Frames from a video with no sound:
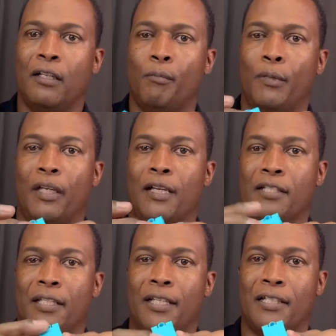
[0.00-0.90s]
because
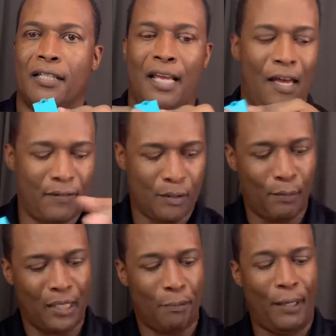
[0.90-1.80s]
it doesn't have as
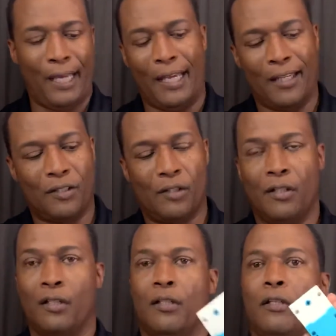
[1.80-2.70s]
many pegs
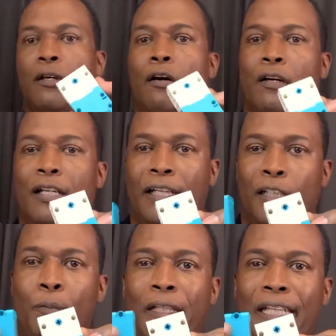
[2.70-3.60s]
or
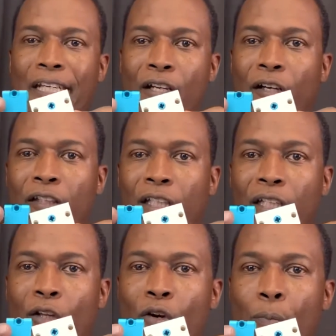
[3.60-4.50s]
connectability on the
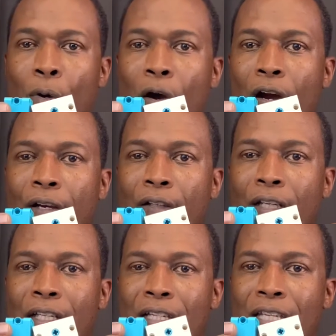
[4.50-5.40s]
lower part. It
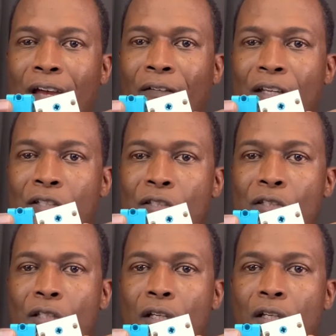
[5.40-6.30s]
does have
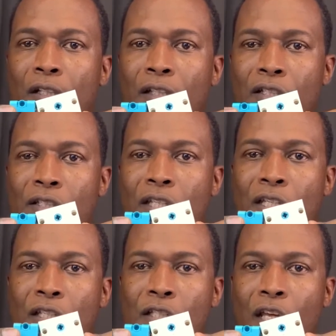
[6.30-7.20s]
this T
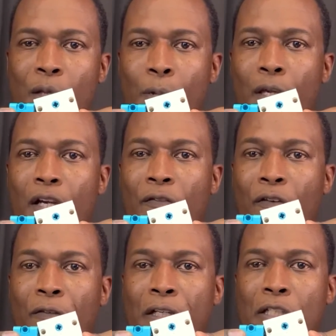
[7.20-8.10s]
shape here for
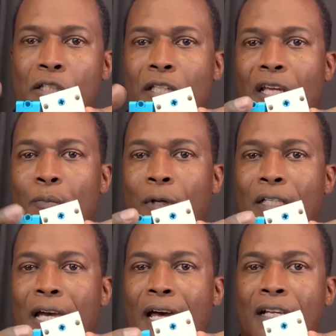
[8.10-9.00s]
rigid shape, but
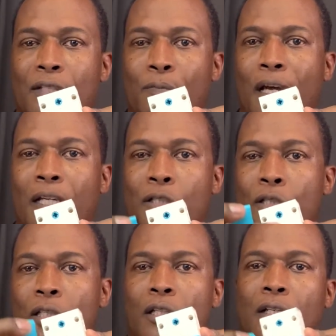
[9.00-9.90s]
not as
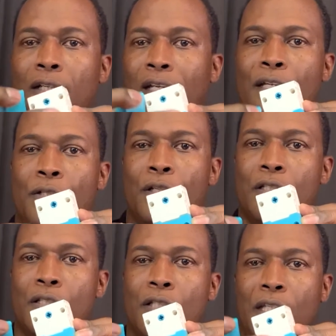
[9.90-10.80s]
much. As you can
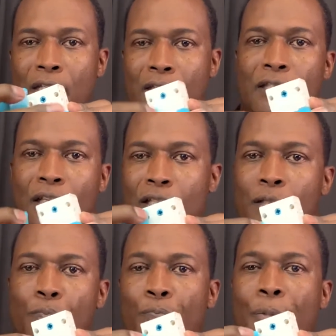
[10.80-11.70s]
see,
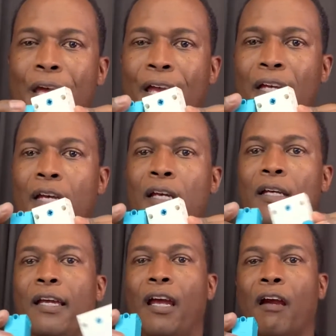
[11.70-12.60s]
6 peg
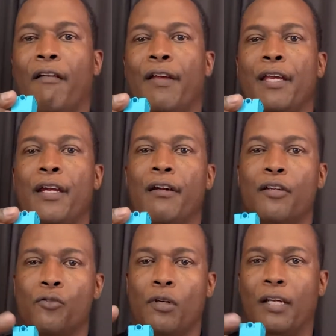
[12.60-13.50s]
area here, and
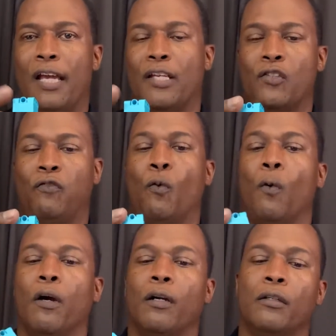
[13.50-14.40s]
this one only has
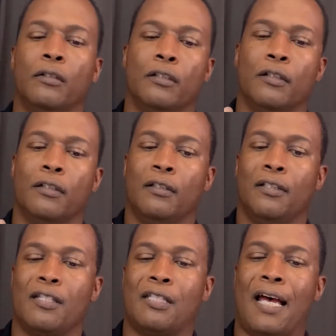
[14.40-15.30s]
4.
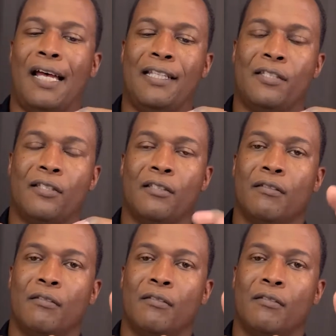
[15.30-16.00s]
The sides